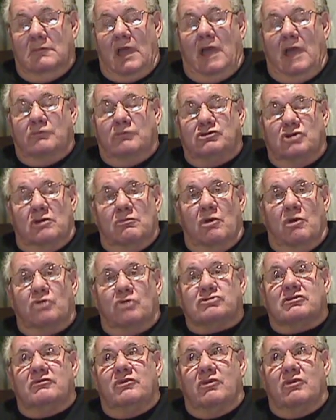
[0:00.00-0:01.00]
I'm sure
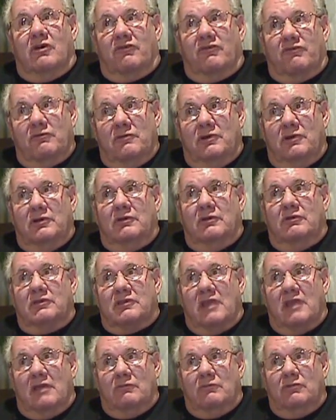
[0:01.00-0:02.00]
most of you are familiar
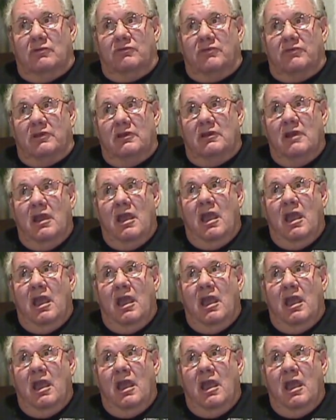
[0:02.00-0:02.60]
with that movie.